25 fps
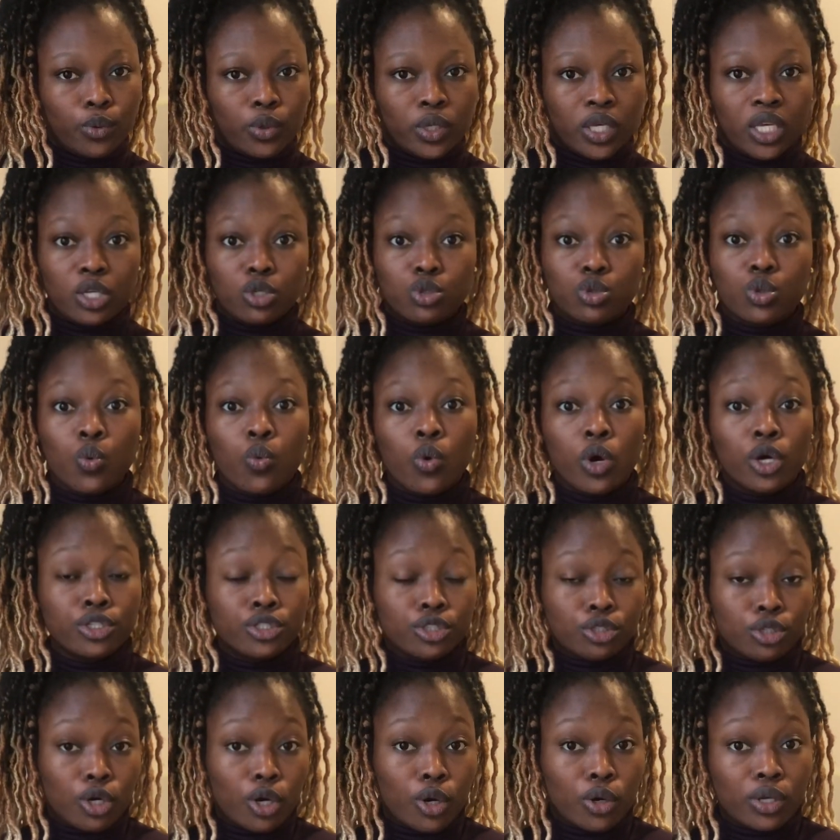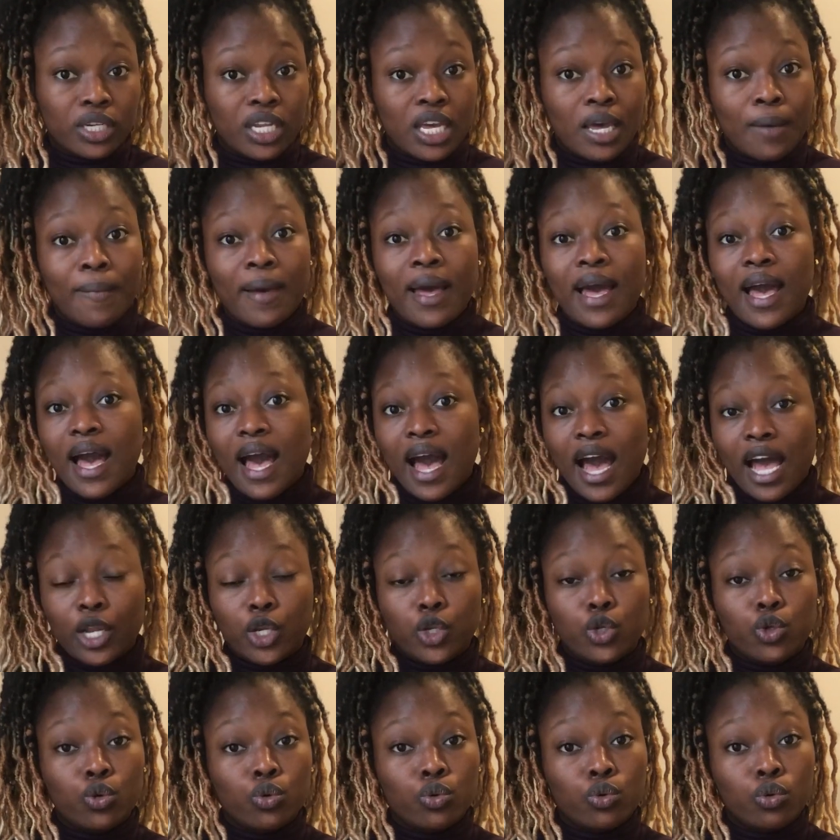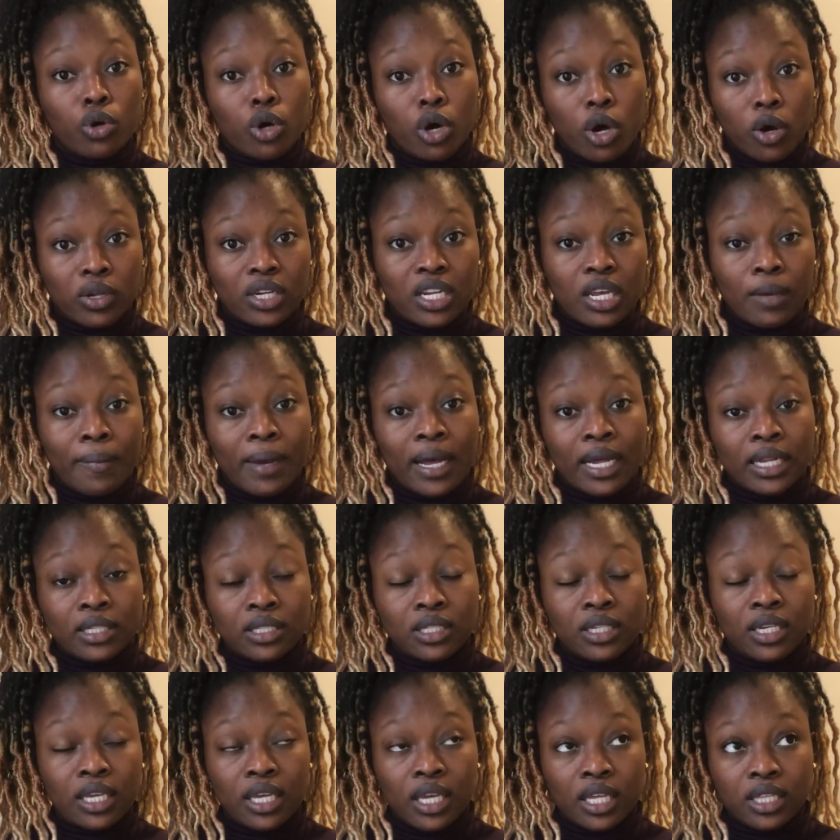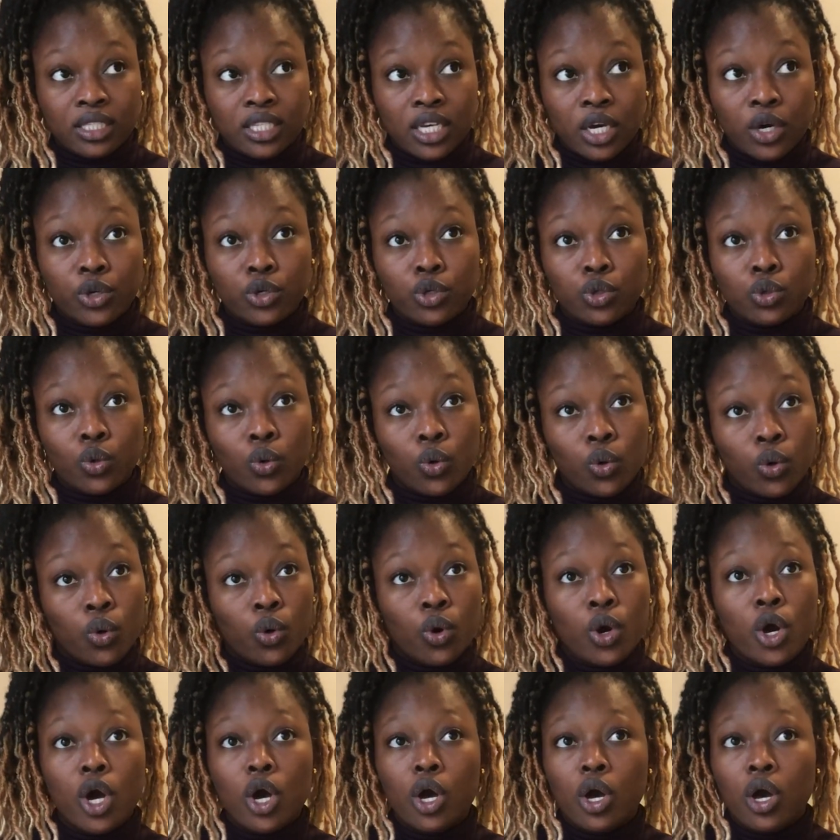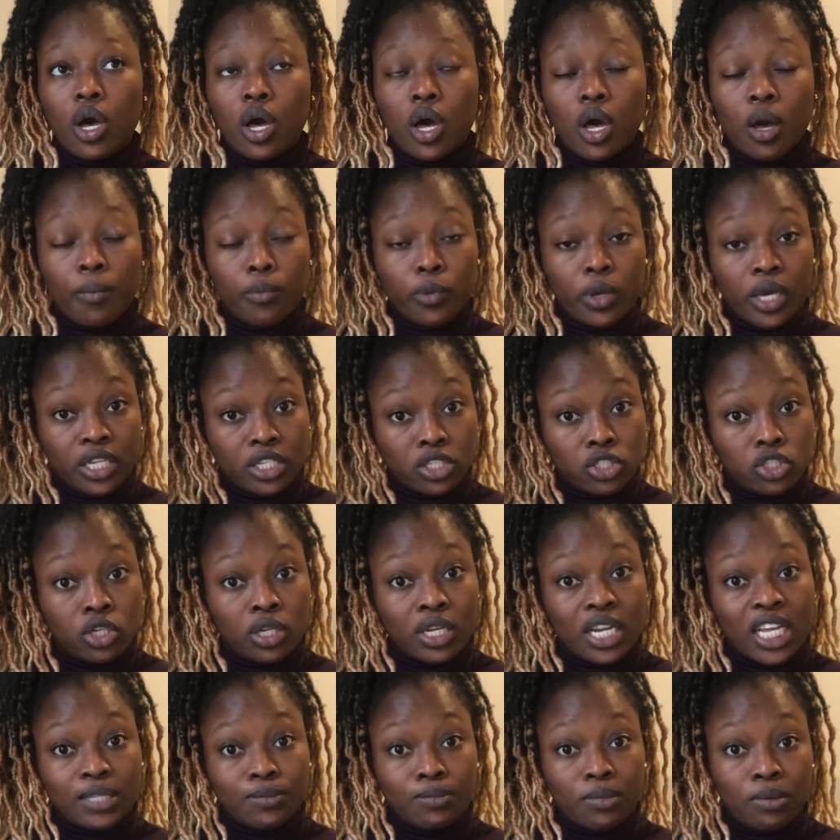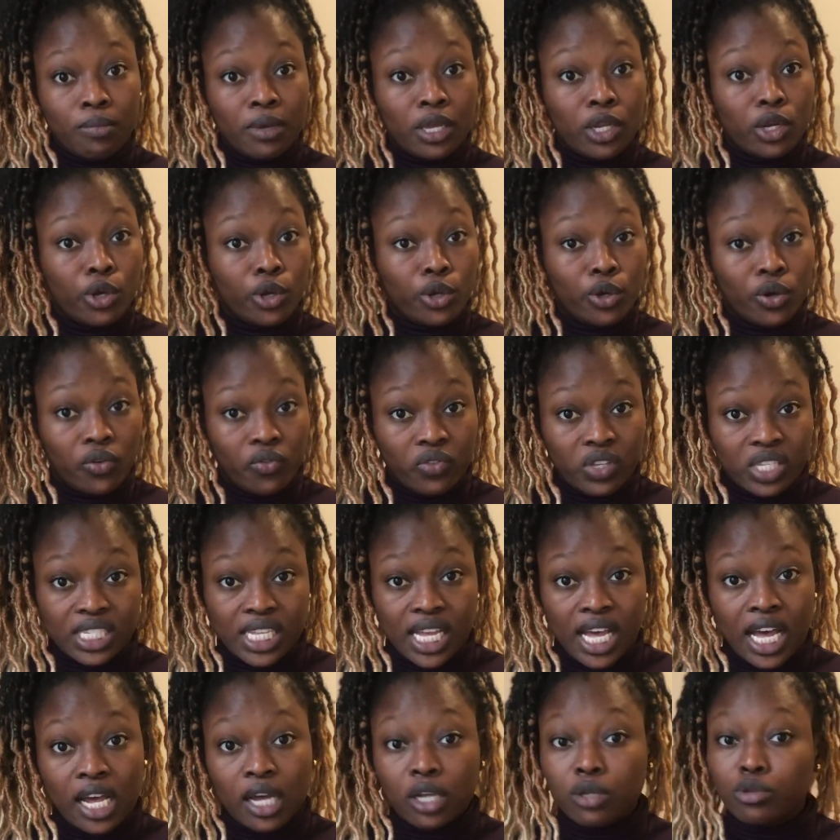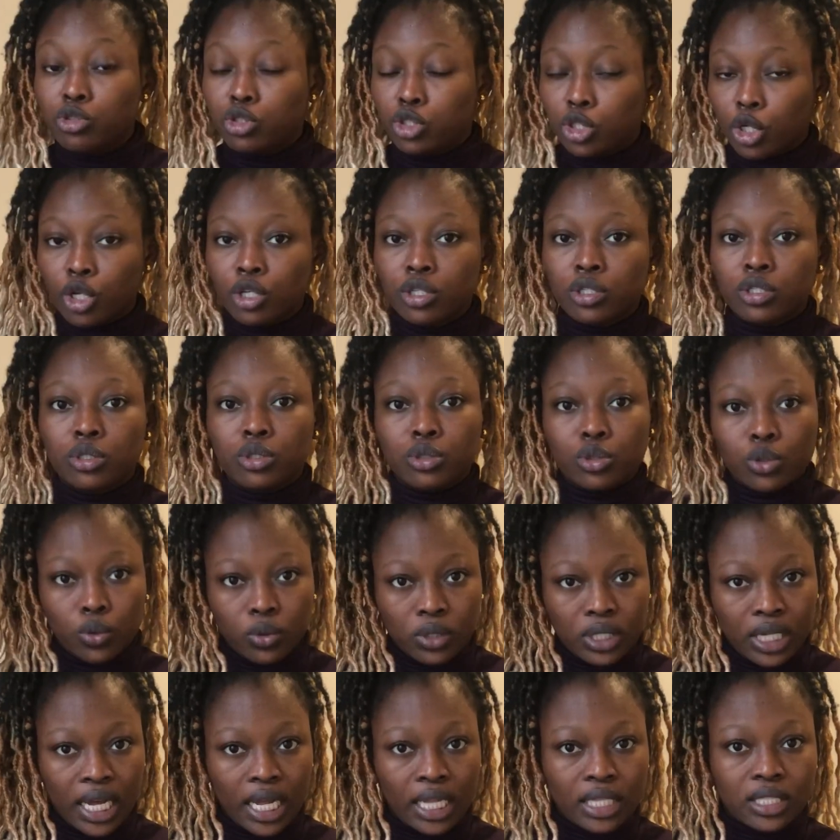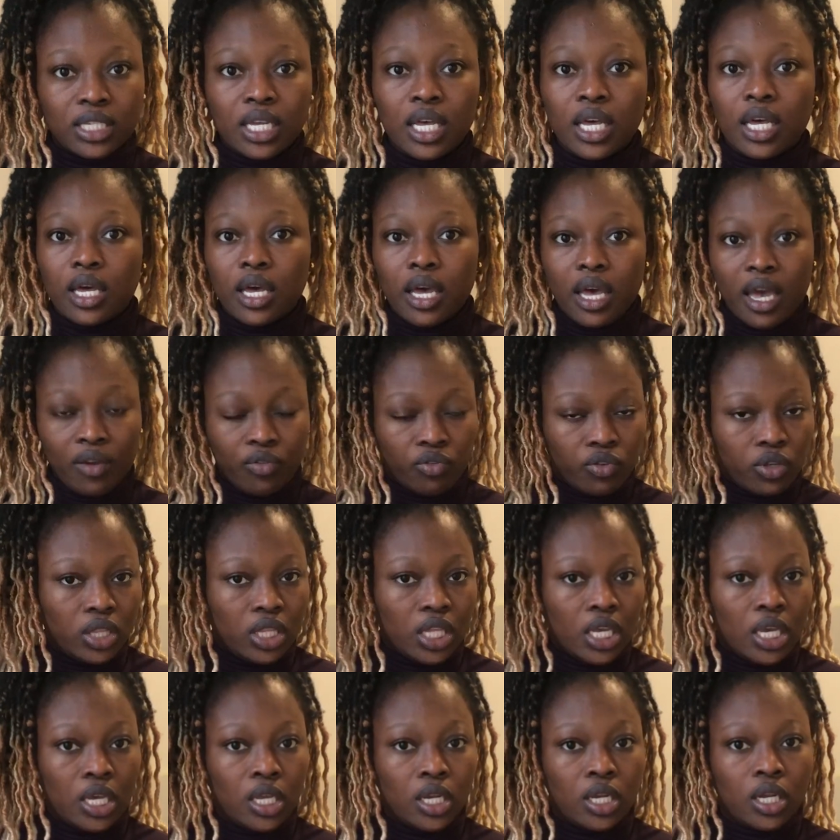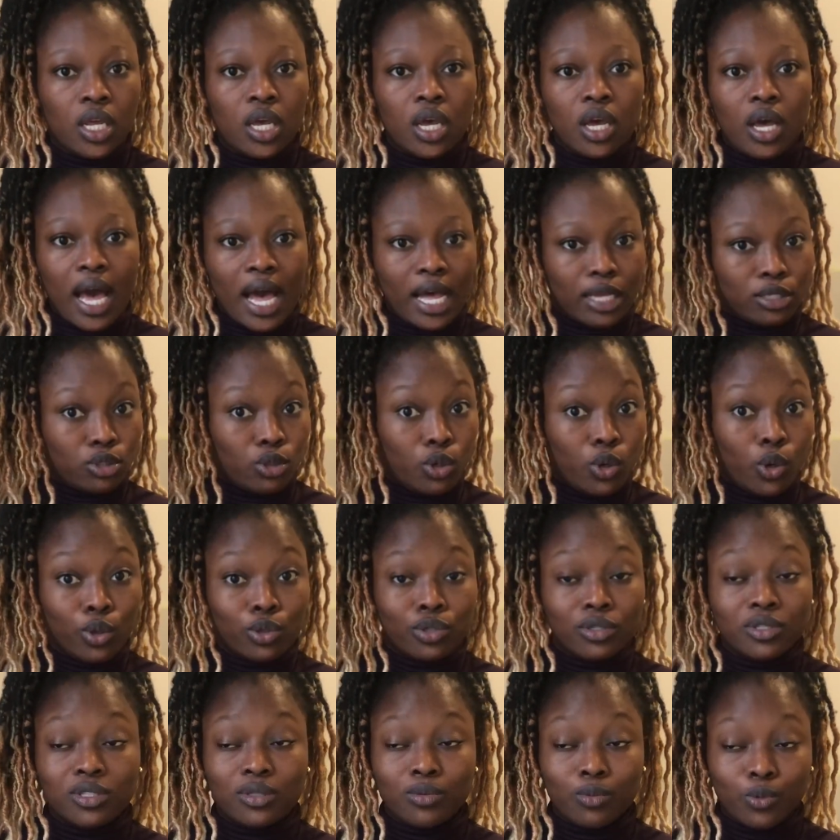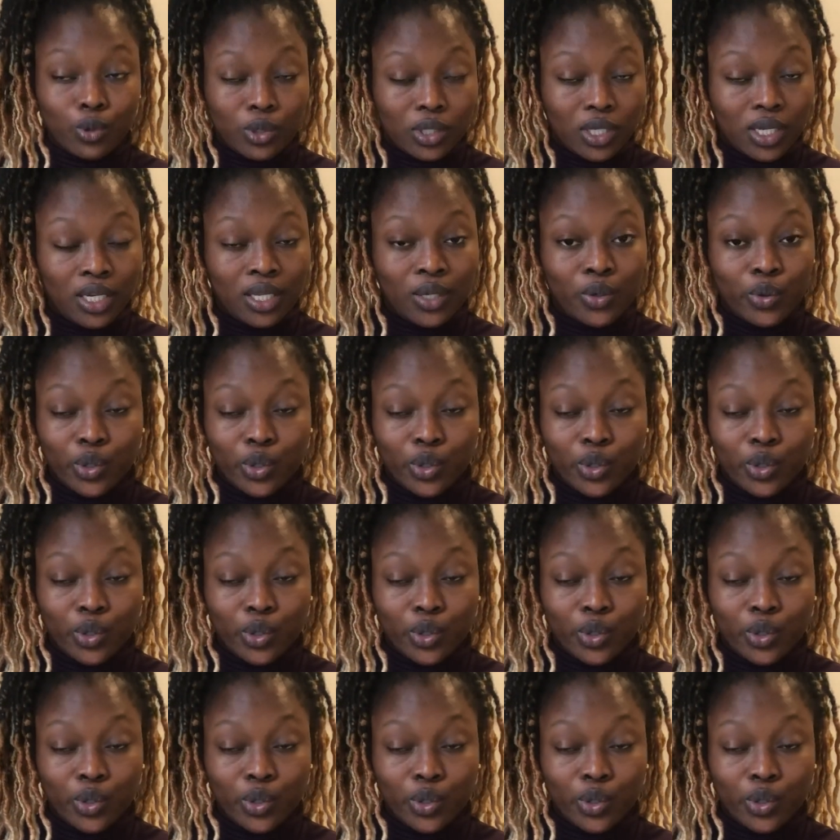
Okay, so once you call them and they tell you, oh, a decision has been made on your visa, just know that everything has gone smoothly.